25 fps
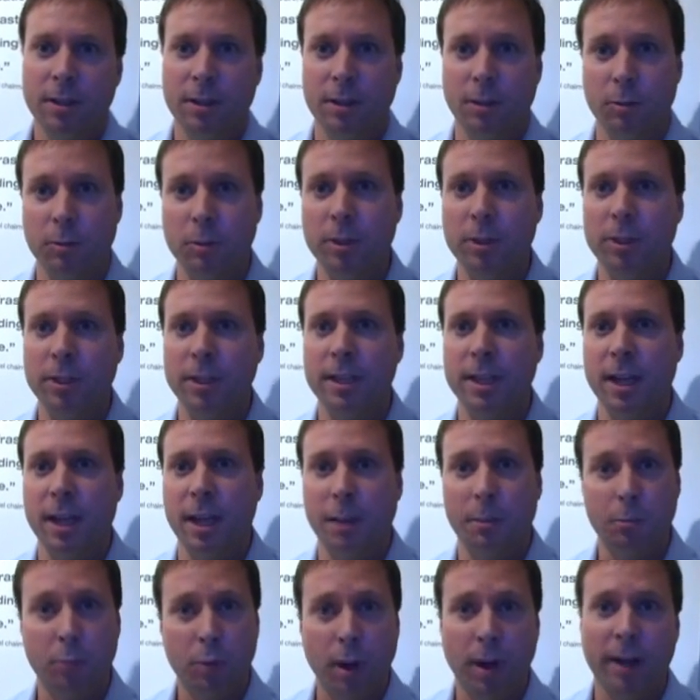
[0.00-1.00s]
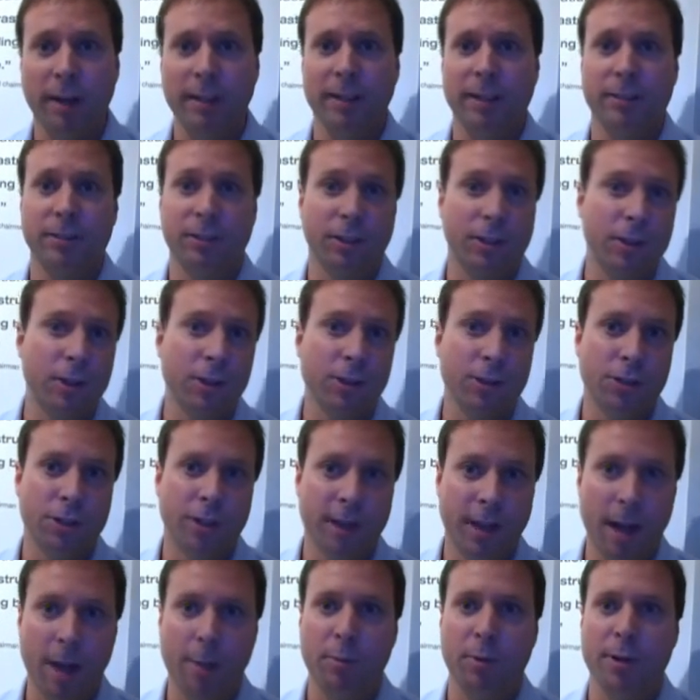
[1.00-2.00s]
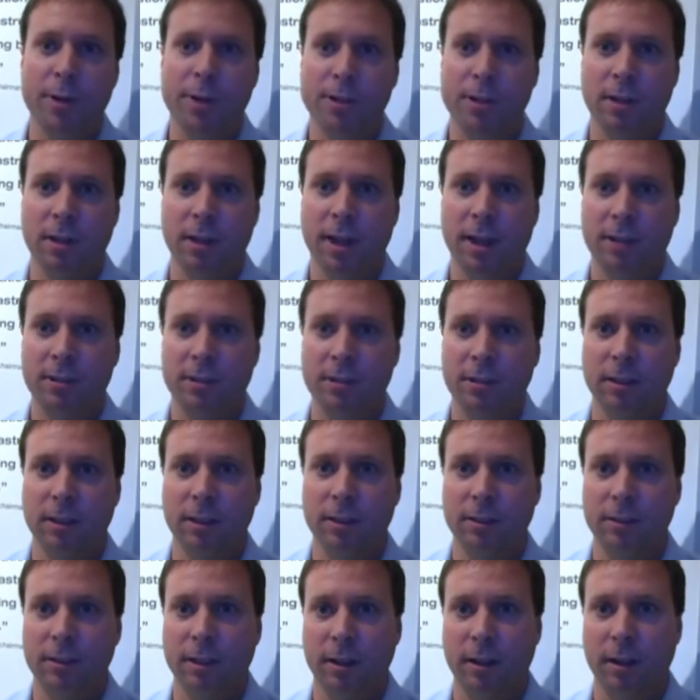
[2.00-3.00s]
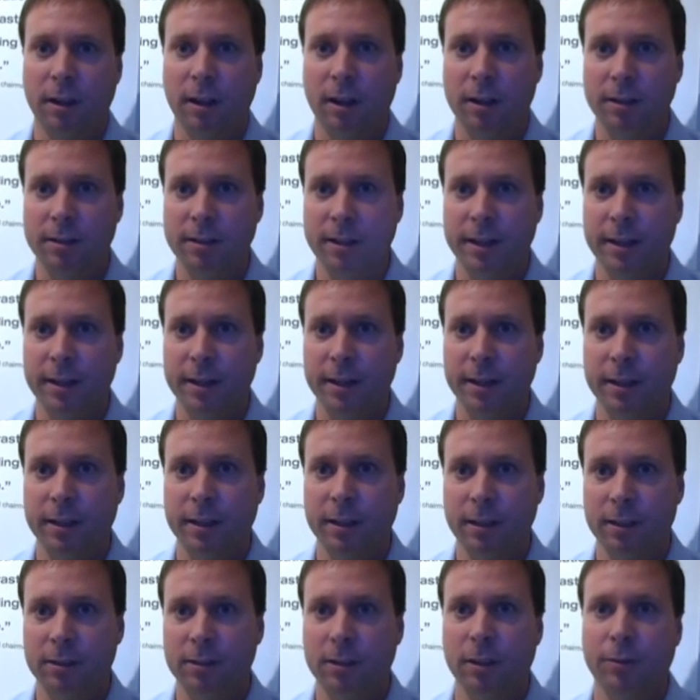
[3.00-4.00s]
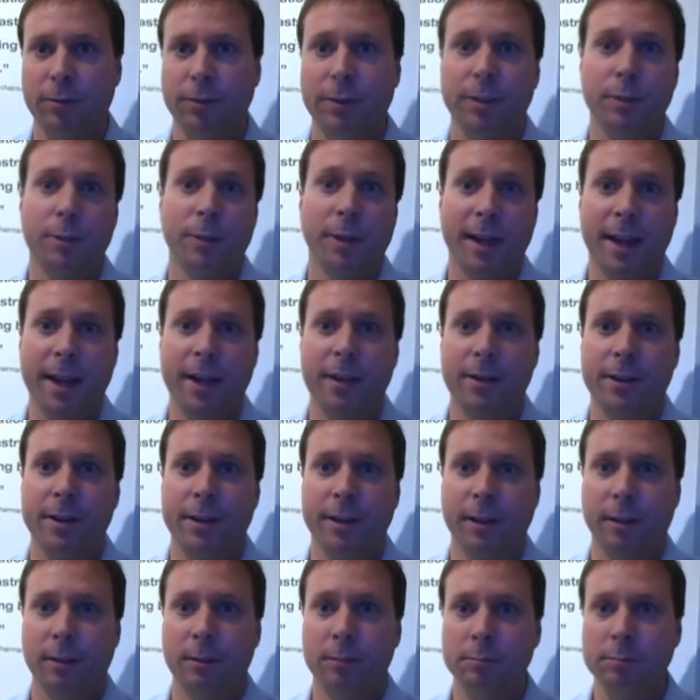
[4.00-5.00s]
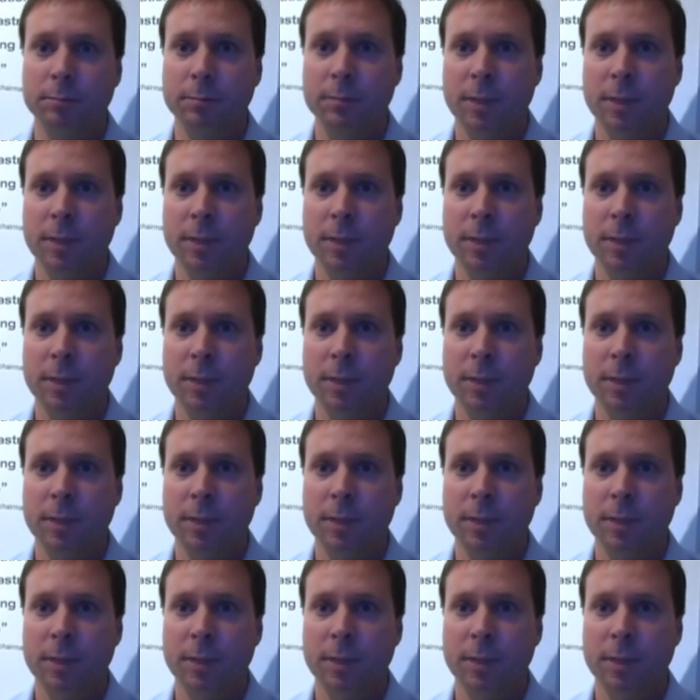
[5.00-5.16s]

you know, really product execution and operational excellence are, are taking itself into account here.